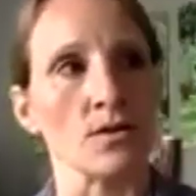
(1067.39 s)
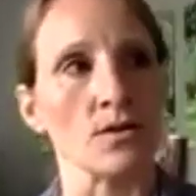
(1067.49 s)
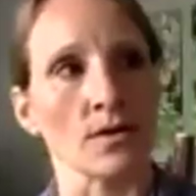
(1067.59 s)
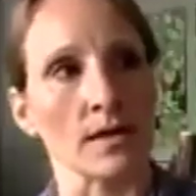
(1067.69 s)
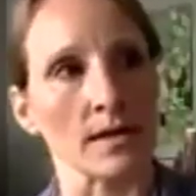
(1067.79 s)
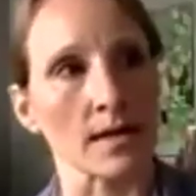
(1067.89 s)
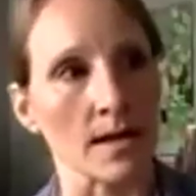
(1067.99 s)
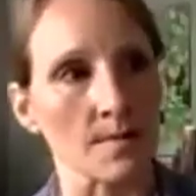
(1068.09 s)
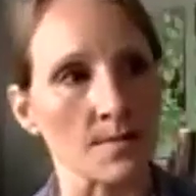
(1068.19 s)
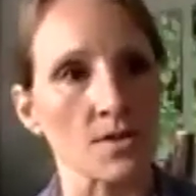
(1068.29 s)
you're going
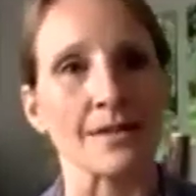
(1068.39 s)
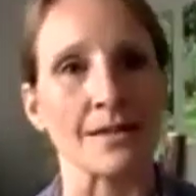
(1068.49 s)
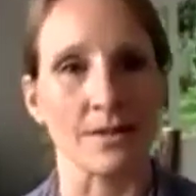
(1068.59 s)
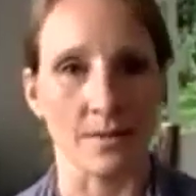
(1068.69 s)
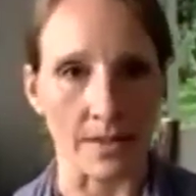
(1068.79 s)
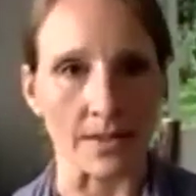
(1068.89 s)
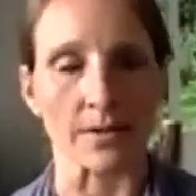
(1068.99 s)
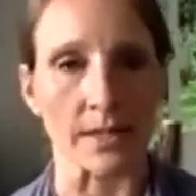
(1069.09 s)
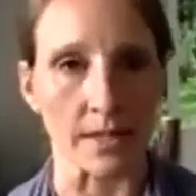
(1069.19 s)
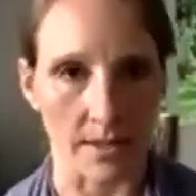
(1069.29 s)
to come to like your
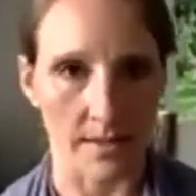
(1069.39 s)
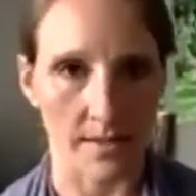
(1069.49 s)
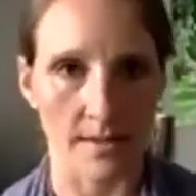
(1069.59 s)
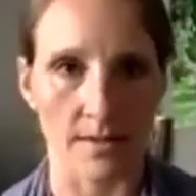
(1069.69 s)
bakery goods.